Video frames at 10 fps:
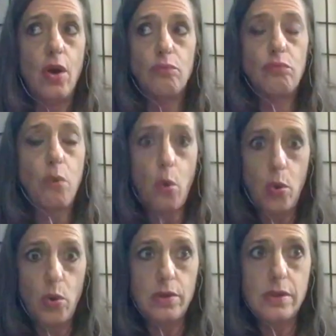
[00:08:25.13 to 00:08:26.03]

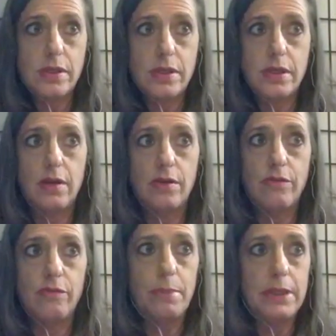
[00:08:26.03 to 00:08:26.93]
roles,
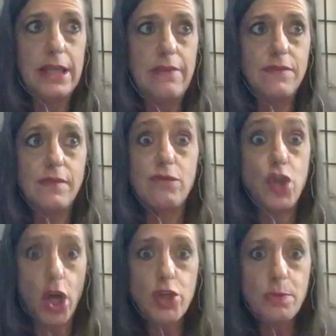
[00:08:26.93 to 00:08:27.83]
of beliefs, of
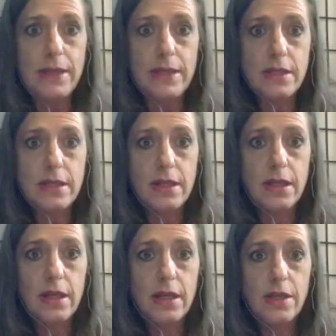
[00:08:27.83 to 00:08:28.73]
judgment,
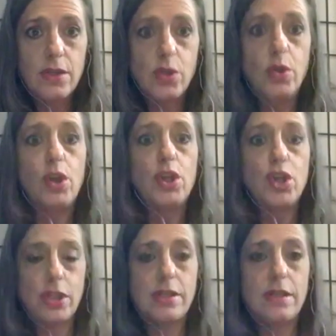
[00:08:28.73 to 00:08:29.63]
so you can
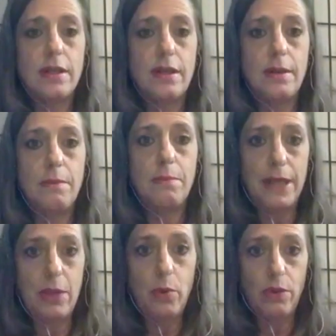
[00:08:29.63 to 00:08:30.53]
just
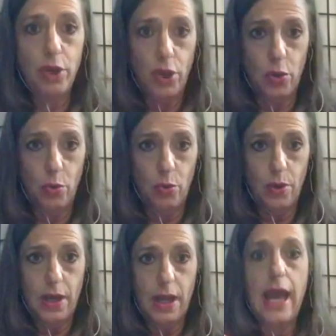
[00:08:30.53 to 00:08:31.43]
be with you
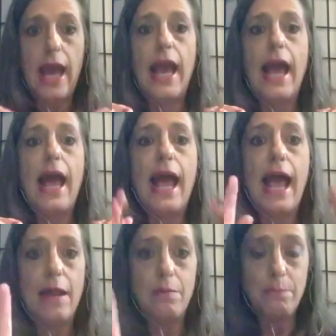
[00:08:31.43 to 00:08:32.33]

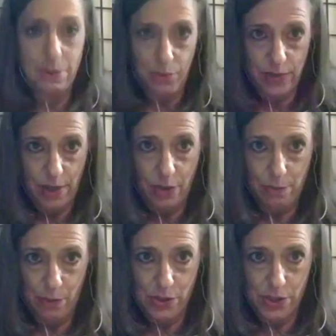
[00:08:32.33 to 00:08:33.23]
and be with the other
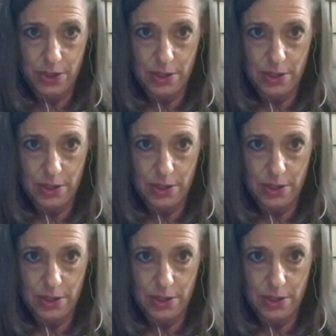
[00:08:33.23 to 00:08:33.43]
person